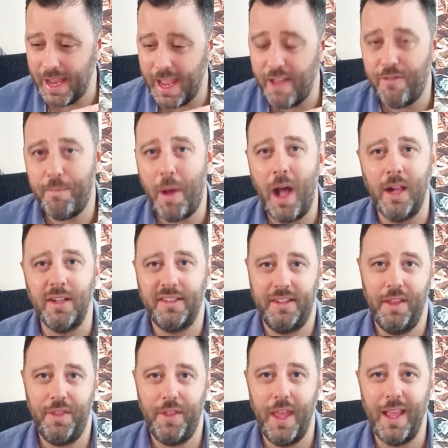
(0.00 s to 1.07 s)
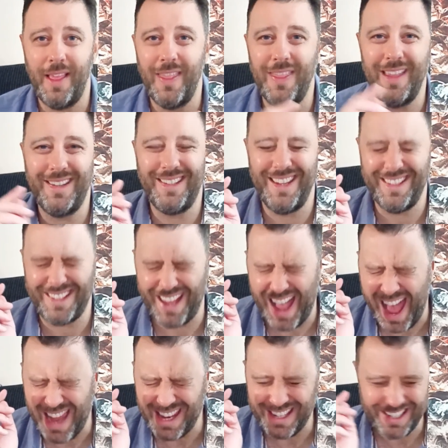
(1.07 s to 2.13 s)
If punk's your thing, this is
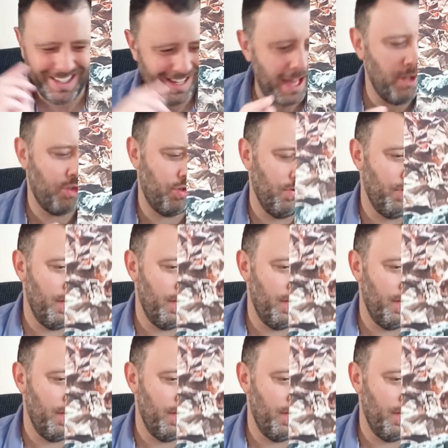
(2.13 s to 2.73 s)
an essential